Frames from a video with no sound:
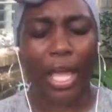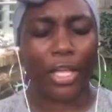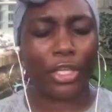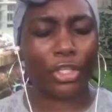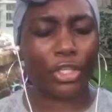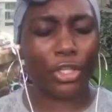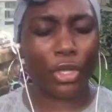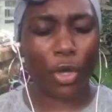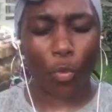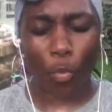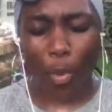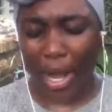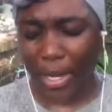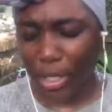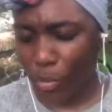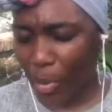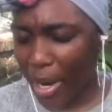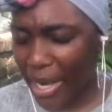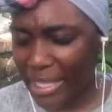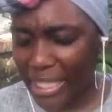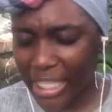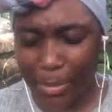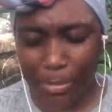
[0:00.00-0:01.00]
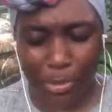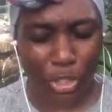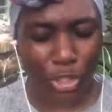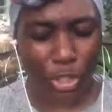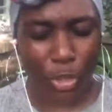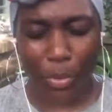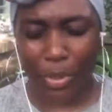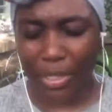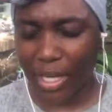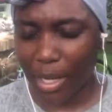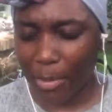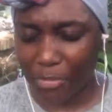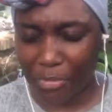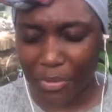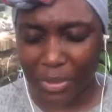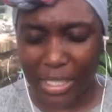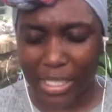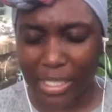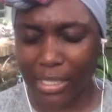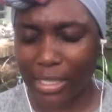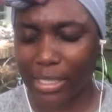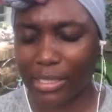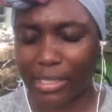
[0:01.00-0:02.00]
You know, why do I keep showing up for
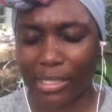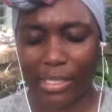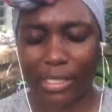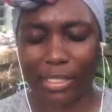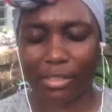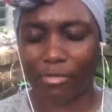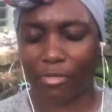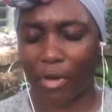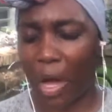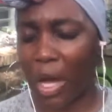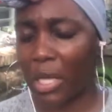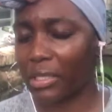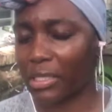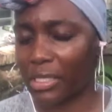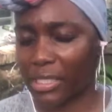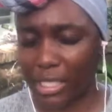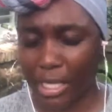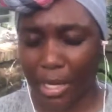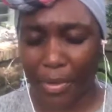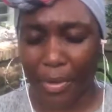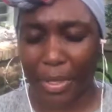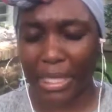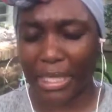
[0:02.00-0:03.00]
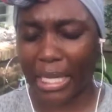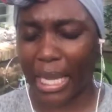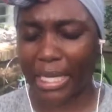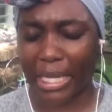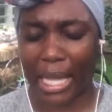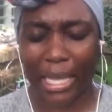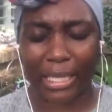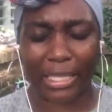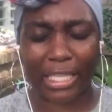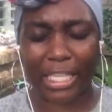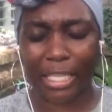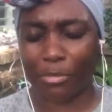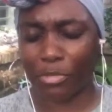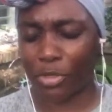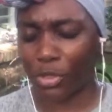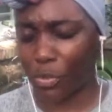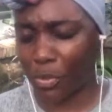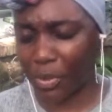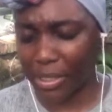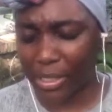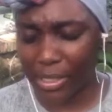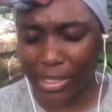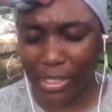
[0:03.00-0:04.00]
this? Because this is voluntary and I keep
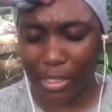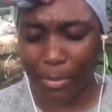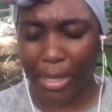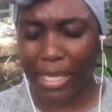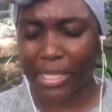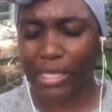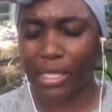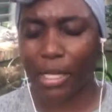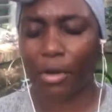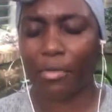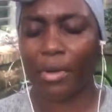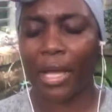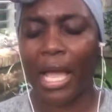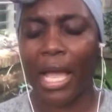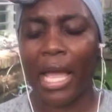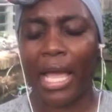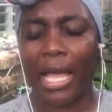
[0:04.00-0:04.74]
doing this to myself.